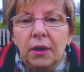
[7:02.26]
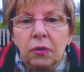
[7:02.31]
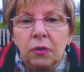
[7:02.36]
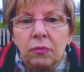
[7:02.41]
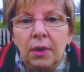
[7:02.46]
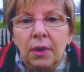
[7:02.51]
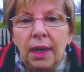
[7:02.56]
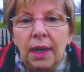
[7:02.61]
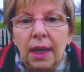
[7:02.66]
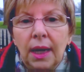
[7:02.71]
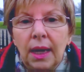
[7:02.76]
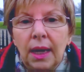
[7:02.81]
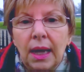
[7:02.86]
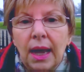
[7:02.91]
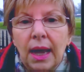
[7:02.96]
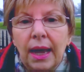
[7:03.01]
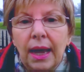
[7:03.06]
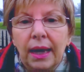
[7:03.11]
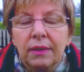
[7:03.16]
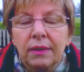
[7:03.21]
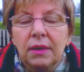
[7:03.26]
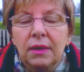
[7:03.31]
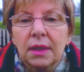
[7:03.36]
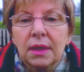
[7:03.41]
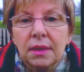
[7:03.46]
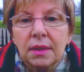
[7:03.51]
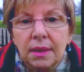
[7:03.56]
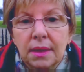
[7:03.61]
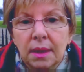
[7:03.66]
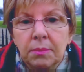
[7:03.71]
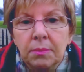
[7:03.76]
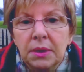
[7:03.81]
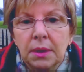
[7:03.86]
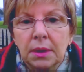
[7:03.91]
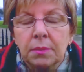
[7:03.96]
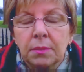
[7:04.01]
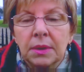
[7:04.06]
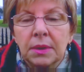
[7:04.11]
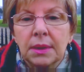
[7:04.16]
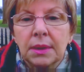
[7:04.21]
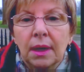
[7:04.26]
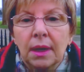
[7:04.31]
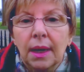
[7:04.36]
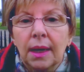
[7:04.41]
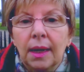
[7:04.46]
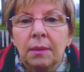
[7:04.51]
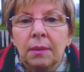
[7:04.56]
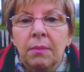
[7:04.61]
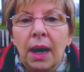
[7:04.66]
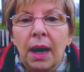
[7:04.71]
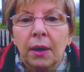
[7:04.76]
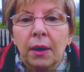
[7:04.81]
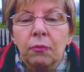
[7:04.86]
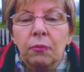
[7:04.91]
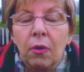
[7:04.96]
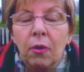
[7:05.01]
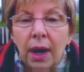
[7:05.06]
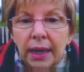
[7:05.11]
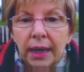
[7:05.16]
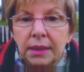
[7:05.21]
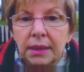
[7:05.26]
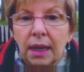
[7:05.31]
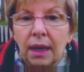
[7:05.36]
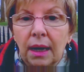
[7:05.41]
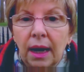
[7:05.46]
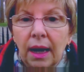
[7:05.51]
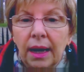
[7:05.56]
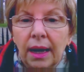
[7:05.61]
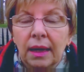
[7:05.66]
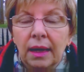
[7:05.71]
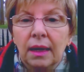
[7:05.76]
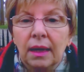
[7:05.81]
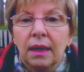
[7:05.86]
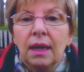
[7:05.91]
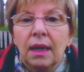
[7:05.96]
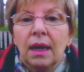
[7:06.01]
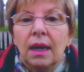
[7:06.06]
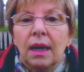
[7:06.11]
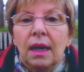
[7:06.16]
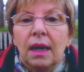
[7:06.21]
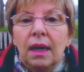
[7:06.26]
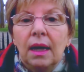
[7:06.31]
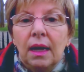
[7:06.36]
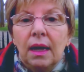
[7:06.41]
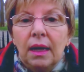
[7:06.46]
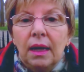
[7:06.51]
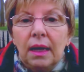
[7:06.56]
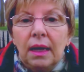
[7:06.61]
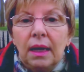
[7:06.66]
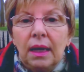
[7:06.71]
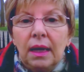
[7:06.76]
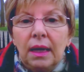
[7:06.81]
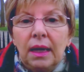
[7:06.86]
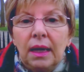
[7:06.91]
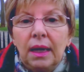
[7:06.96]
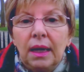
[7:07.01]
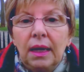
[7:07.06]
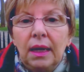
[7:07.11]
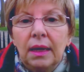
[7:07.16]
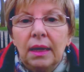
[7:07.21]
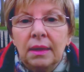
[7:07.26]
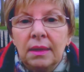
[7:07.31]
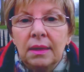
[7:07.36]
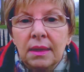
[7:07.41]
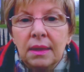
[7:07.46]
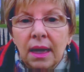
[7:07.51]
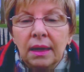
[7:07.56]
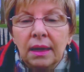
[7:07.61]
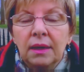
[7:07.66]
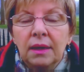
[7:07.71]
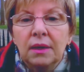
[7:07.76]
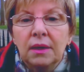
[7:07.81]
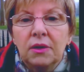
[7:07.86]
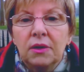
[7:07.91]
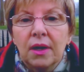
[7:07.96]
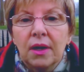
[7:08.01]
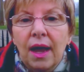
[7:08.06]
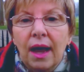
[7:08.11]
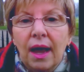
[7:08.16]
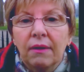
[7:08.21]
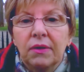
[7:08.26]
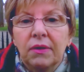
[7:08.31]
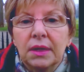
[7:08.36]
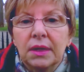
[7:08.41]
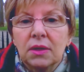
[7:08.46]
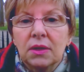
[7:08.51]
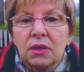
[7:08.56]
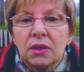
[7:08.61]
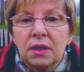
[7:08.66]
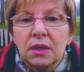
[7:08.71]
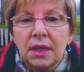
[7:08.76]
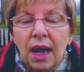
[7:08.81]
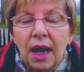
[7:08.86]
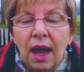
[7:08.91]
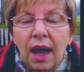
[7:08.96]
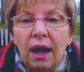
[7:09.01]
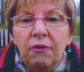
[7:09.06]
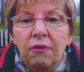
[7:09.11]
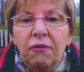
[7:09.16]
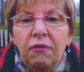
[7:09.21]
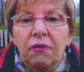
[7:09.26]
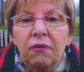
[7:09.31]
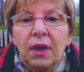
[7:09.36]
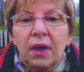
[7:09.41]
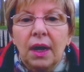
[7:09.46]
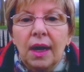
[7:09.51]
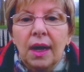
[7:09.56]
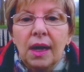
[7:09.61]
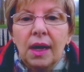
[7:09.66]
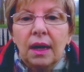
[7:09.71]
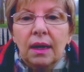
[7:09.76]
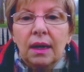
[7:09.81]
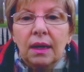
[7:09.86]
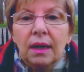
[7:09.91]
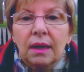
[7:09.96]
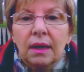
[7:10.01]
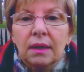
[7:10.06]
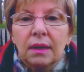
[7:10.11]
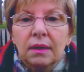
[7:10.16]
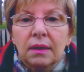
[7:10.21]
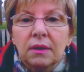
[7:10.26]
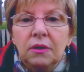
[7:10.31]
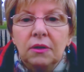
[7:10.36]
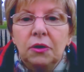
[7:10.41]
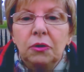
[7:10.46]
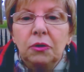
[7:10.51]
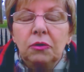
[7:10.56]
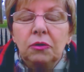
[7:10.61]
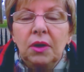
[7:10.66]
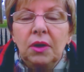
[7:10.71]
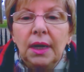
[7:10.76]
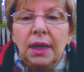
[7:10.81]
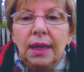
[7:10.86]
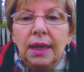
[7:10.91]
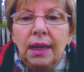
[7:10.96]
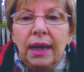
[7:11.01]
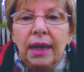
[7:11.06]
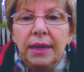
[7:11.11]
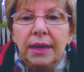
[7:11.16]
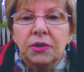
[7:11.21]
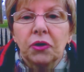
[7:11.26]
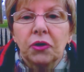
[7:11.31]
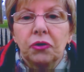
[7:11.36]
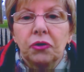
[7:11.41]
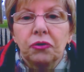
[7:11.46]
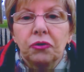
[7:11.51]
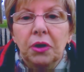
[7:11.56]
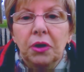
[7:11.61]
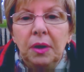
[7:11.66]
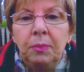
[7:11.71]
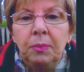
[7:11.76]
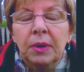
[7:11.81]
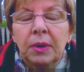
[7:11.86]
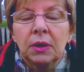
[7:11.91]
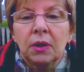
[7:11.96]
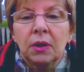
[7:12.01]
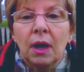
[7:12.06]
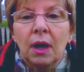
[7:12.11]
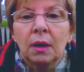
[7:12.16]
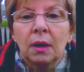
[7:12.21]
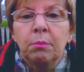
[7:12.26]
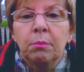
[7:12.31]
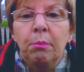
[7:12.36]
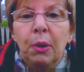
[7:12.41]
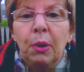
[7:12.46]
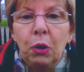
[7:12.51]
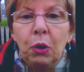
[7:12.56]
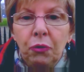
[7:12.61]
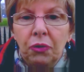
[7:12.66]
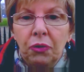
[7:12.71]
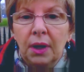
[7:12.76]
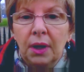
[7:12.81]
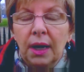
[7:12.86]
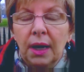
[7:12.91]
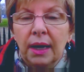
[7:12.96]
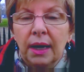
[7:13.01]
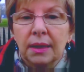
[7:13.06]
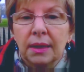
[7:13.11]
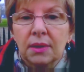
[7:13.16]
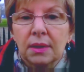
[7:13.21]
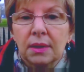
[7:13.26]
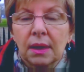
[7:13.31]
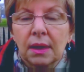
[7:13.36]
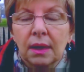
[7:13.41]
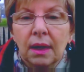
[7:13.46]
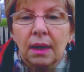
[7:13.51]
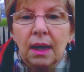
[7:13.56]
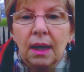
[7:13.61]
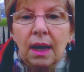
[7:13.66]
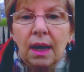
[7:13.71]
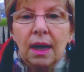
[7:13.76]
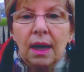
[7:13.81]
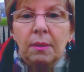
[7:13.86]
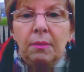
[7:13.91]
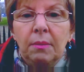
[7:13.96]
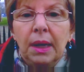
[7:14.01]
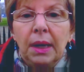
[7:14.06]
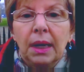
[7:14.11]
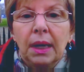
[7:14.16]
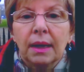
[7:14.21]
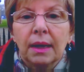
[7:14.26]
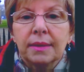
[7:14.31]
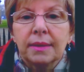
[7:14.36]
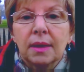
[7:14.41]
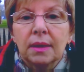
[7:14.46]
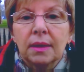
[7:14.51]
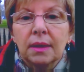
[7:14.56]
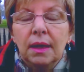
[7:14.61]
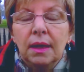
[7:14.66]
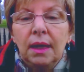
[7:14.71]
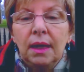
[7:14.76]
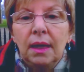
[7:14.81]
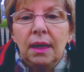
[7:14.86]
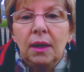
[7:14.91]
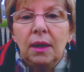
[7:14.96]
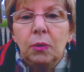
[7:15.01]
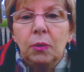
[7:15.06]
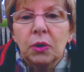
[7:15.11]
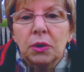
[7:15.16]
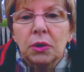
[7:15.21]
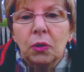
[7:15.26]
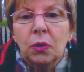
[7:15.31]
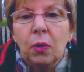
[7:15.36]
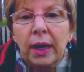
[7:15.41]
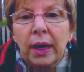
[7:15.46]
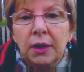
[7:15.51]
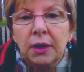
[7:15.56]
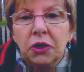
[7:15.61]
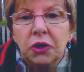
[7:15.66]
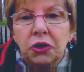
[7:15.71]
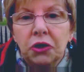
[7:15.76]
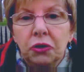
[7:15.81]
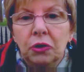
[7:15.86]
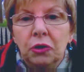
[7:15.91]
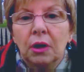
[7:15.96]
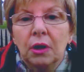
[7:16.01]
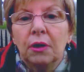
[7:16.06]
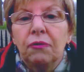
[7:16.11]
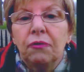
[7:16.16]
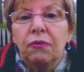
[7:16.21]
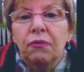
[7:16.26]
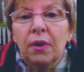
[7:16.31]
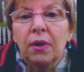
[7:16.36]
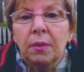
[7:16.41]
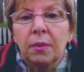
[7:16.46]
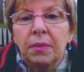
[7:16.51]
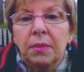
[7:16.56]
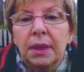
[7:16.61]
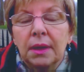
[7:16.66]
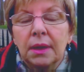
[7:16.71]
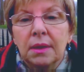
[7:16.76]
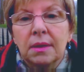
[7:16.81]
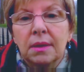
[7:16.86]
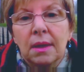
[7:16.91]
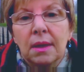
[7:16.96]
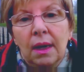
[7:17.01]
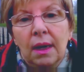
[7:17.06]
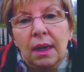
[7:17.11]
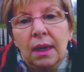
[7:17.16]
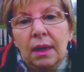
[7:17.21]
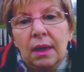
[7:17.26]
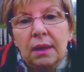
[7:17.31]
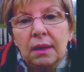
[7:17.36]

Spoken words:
I only had the symptoms in my right eye, he intended to have his staff do the laser treatment on both eyes, because he was quite sure from his